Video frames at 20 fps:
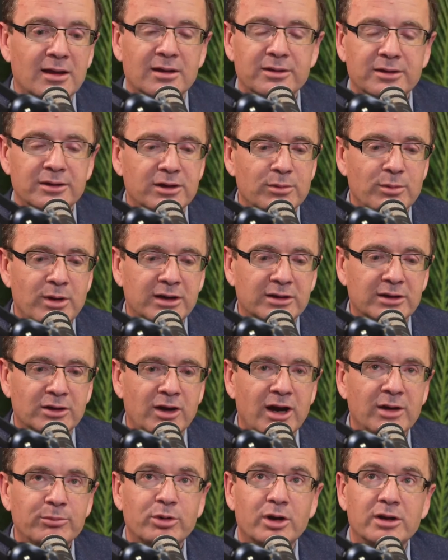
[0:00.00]
I think you make a
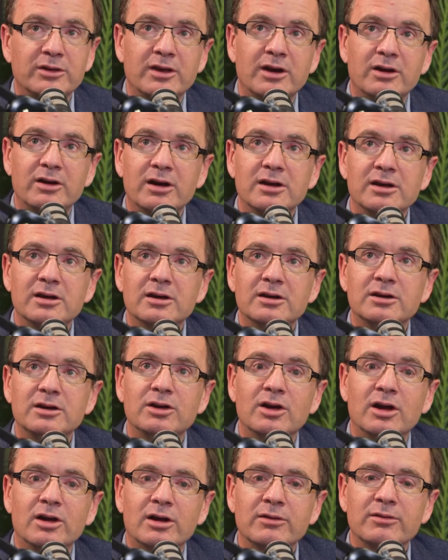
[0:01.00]
great point there. You
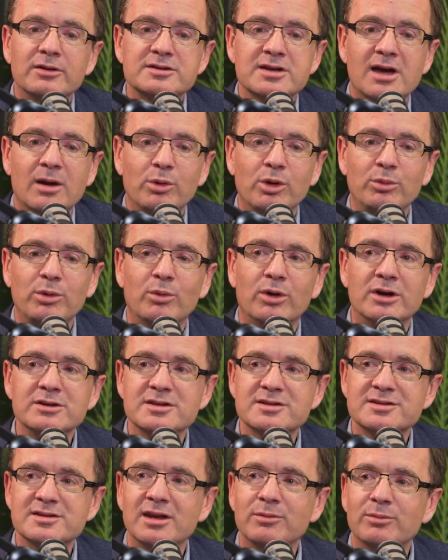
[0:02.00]
know, a lot of the time when we want
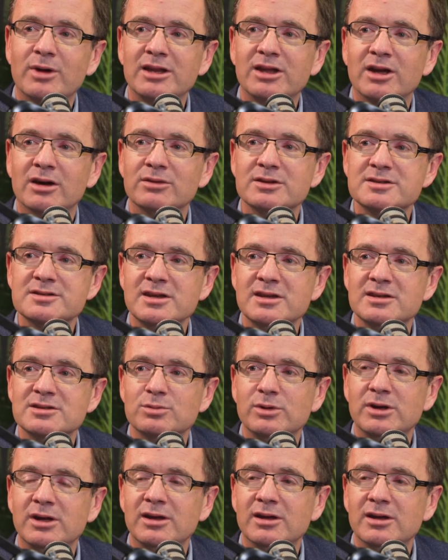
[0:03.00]
to send money overseas,